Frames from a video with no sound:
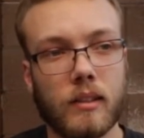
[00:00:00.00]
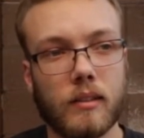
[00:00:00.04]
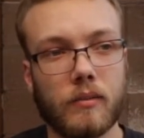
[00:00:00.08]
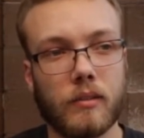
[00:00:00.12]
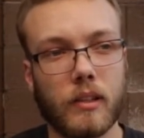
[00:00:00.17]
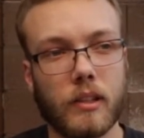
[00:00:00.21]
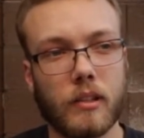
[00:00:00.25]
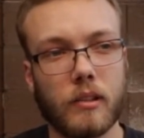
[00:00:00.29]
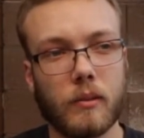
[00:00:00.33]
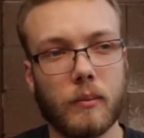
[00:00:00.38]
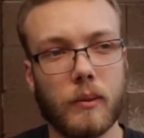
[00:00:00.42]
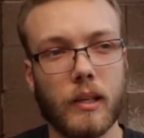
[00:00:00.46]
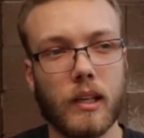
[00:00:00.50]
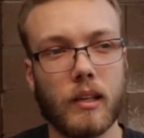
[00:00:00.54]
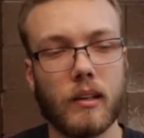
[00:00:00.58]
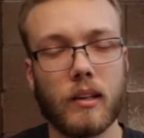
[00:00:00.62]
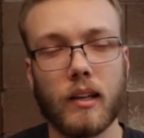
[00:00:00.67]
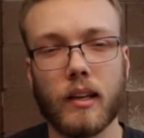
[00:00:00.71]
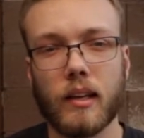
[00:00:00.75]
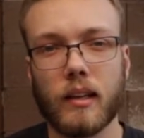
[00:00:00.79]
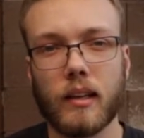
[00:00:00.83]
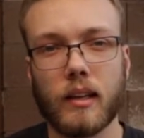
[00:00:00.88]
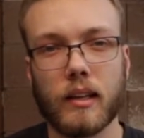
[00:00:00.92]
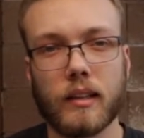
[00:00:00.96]
if I do meet a
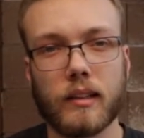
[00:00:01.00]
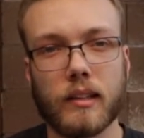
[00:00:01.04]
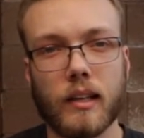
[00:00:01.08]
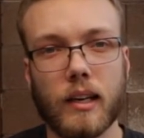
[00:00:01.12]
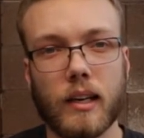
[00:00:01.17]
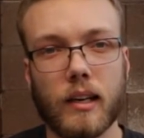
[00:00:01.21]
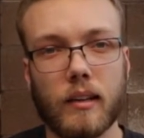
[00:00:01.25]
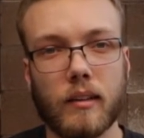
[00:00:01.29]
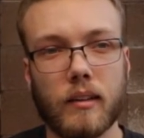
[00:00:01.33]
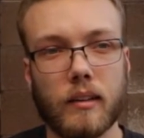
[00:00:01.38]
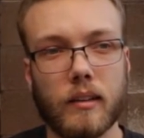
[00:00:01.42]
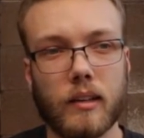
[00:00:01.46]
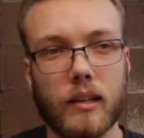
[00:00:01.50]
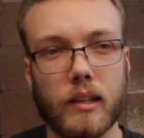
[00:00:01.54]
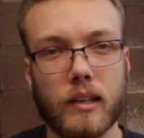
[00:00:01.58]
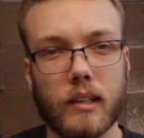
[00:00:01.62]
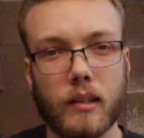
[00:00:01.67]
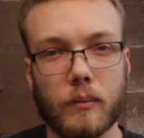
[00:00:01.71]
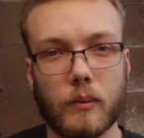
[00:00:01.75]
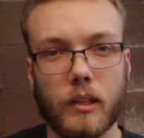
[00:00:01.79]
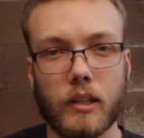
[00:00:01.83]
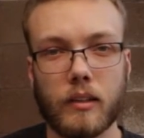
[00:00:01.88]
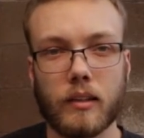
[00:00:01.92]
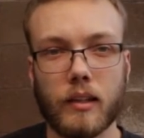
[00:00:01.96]
client like that, they're not
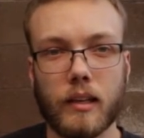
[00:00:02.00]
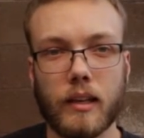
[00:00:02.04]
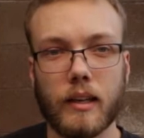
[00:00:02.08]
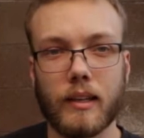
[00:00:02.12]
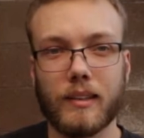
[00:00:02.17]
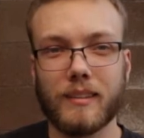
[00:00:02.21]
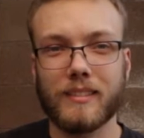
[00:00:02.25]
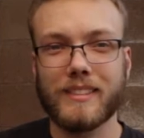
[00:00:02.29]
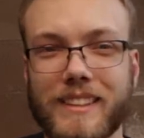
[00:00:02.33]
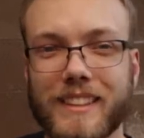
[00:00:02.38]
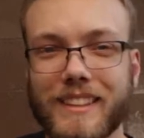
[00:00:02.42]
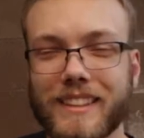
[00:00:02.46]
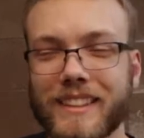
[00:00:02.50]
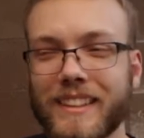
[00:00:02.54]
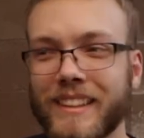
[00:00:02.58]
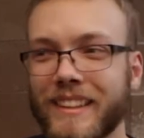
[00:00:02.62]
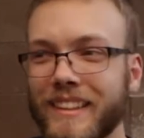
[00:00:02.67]
going to be a client.